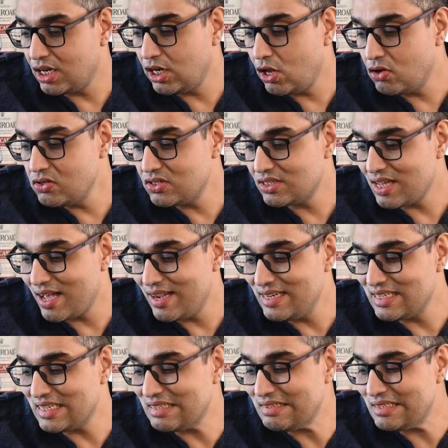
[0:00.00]

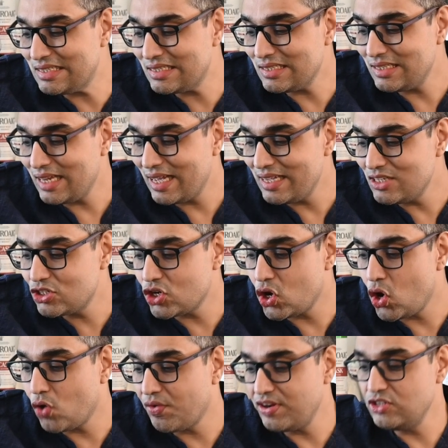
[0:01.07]
alongside crystallized
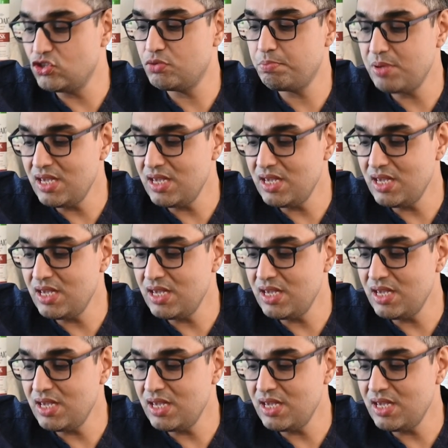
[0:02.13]
orange